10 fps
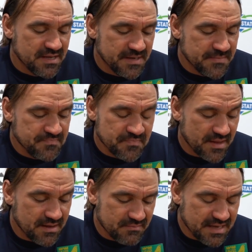
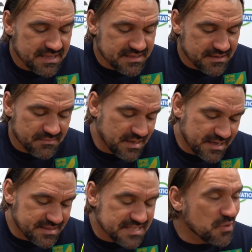
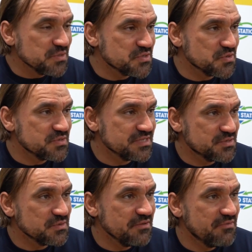um, that's also totally,
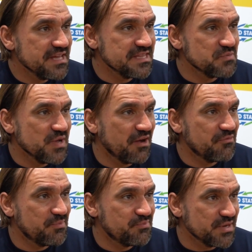totally fair that we
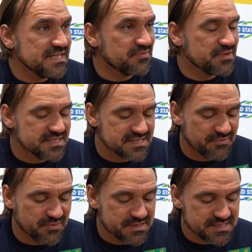are praised for this
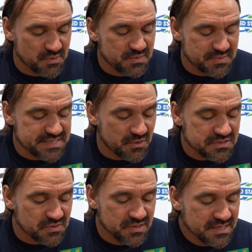for this moment but it's
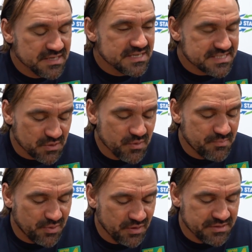also so
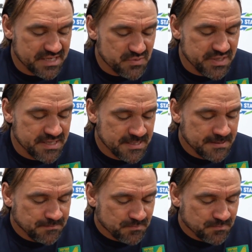important that we